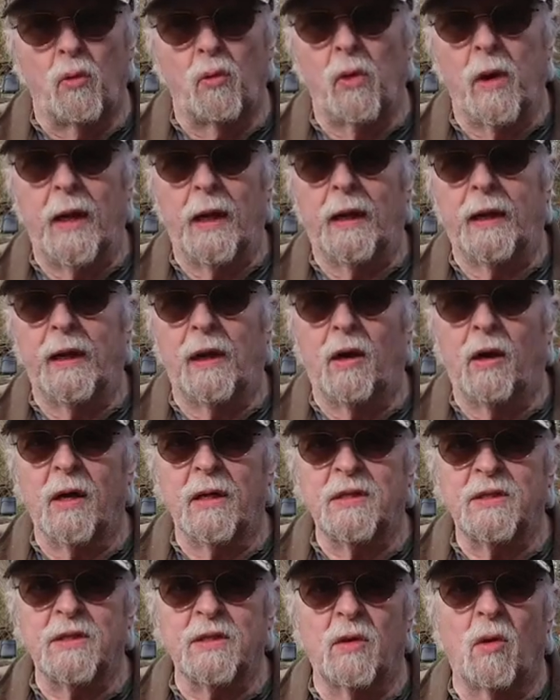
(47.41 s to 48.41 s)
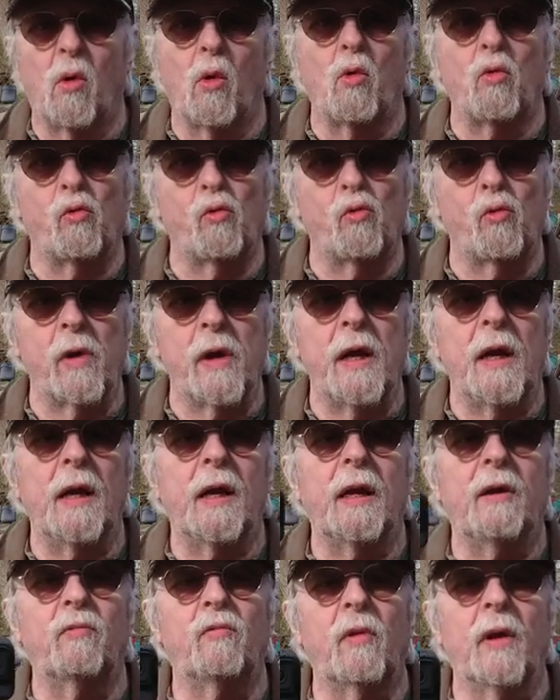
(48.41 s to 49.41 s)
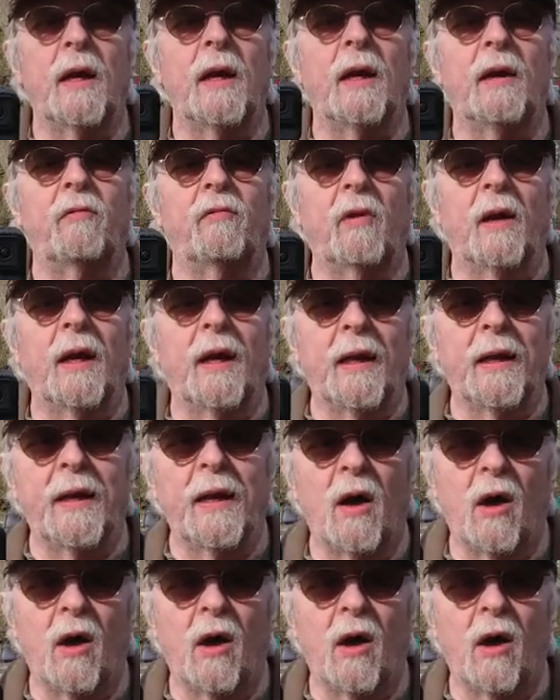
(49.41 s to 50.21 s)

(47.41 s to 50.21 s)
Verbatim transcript: really nice. Really, really, really